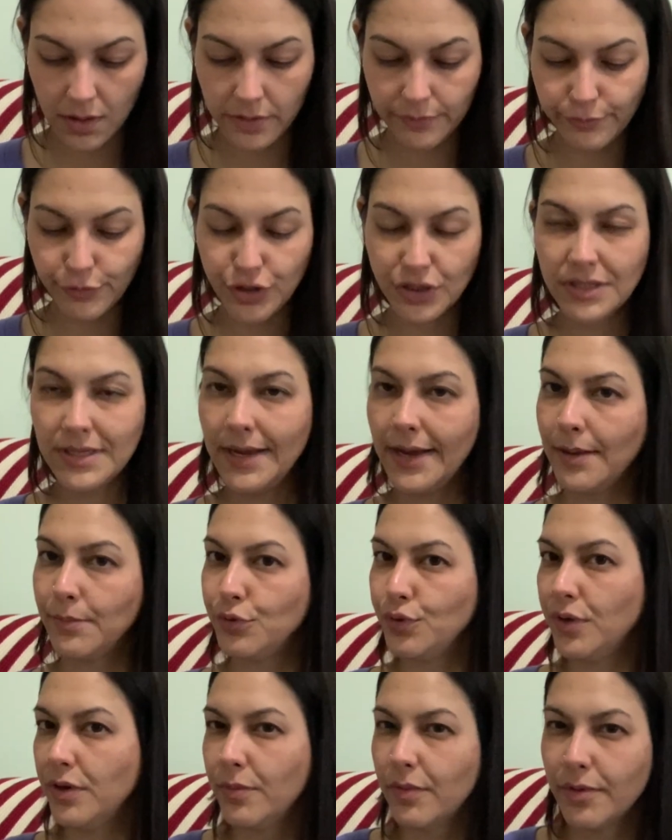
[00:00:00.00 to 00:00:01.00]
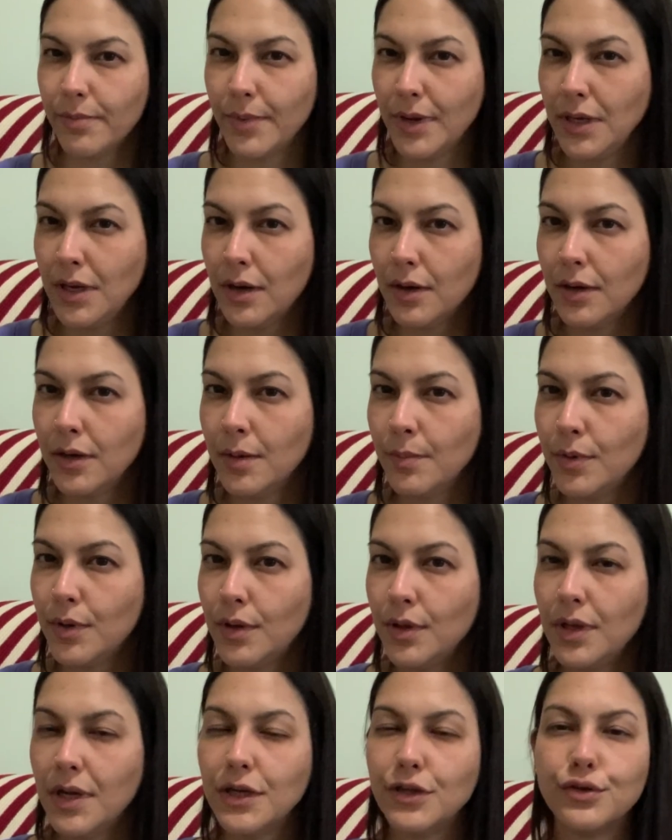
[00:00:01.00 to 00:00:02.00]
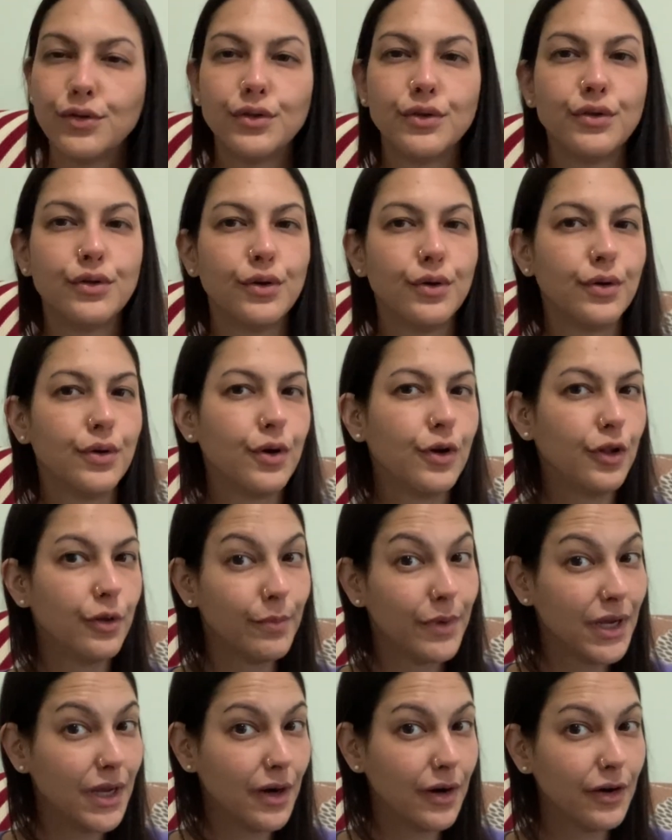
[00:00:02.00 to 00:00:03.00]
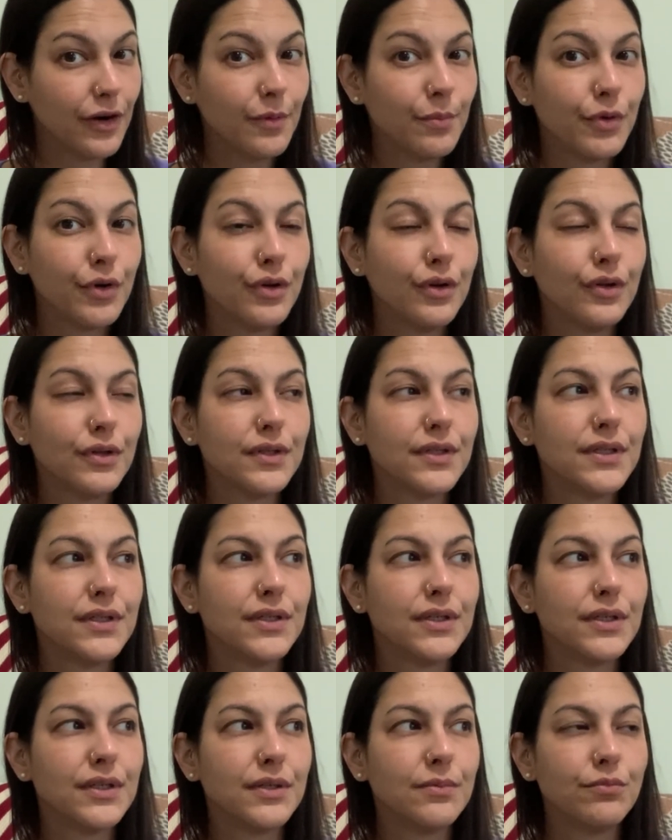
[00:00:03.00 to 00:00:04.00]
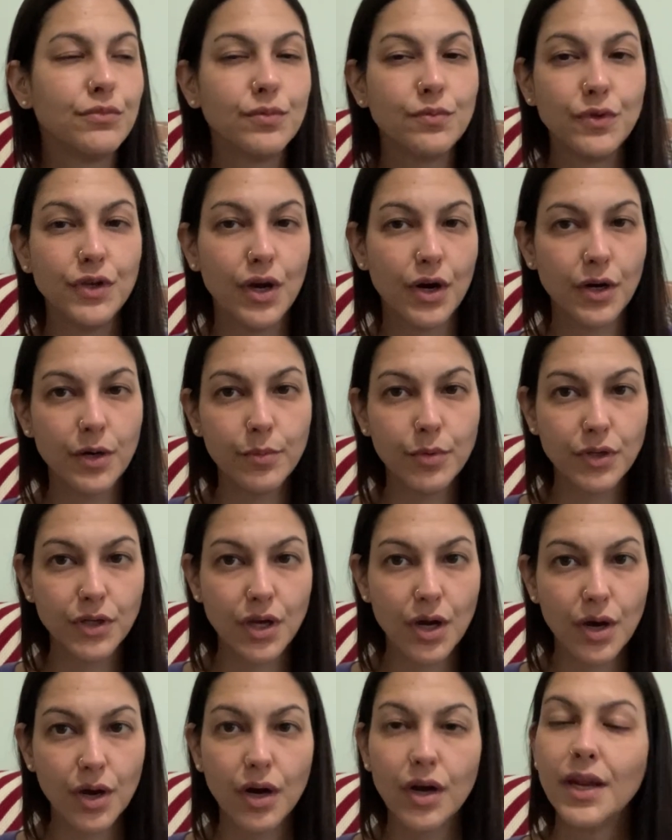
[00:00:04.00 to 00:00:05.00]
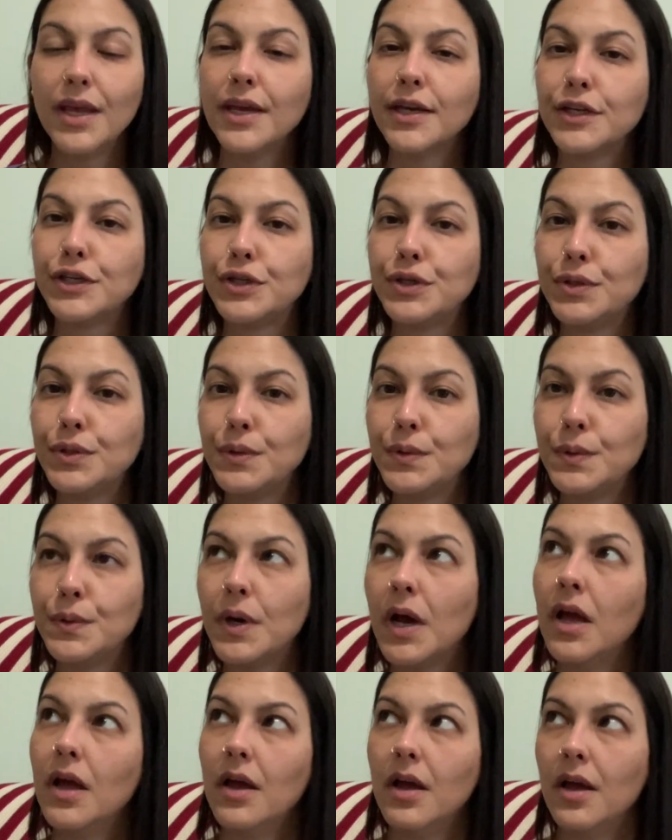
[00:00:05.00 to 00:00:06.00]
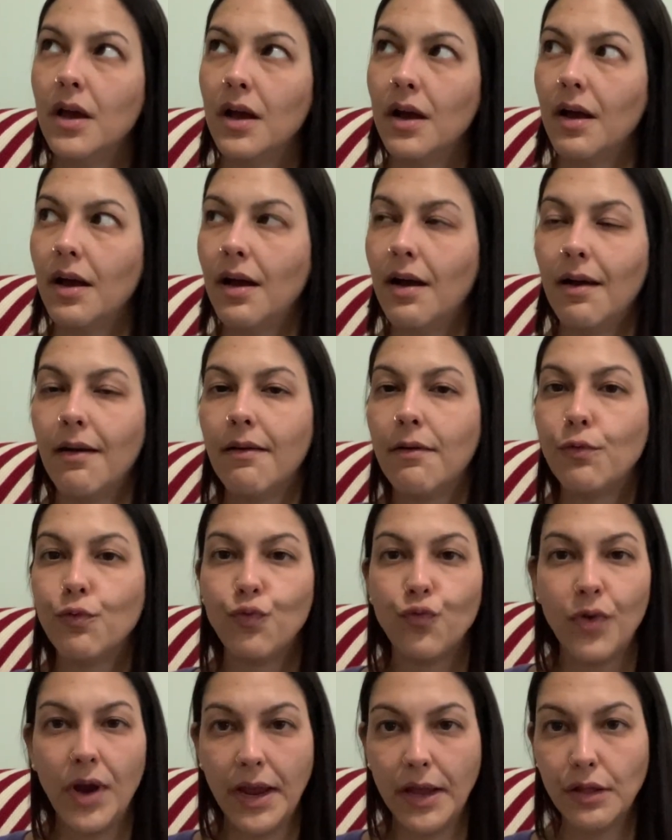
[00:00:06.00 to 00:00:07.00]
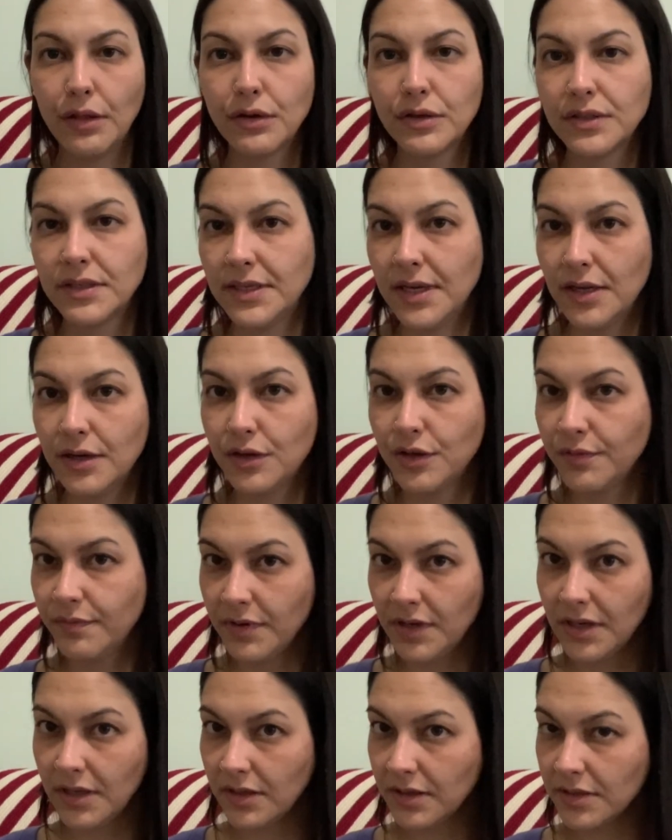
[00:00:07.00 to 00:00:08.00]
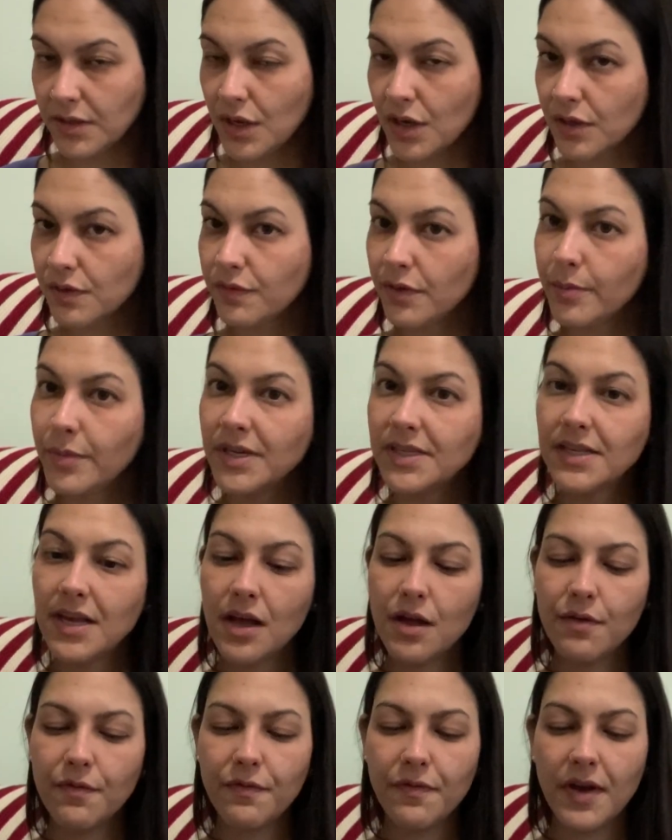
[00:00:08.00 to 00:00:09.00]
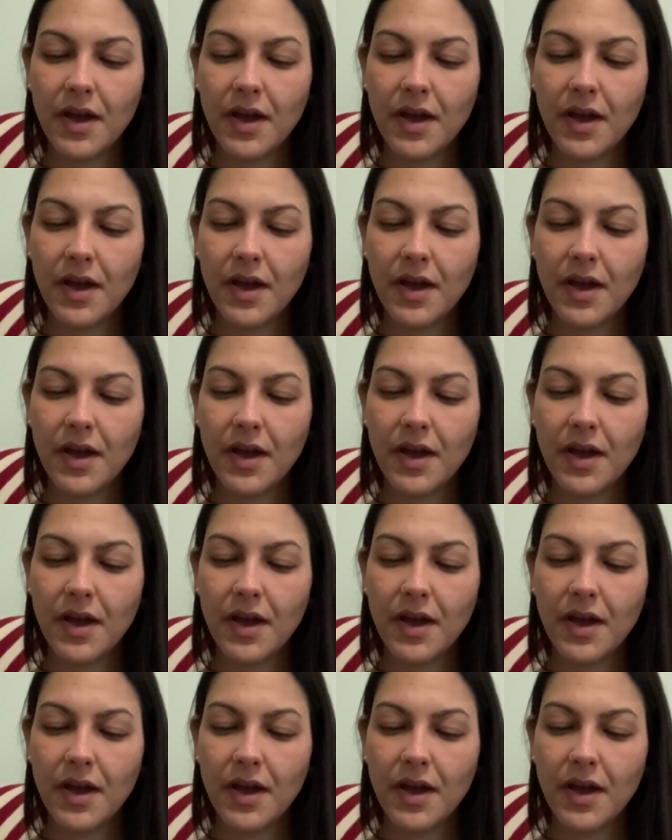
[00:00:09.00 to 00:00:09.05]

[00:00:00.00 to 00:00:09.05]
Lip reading: Just like I'm doing with my Yarnable, I just turn all of my Yarnable yarn into regular standard vanilla socks for myself.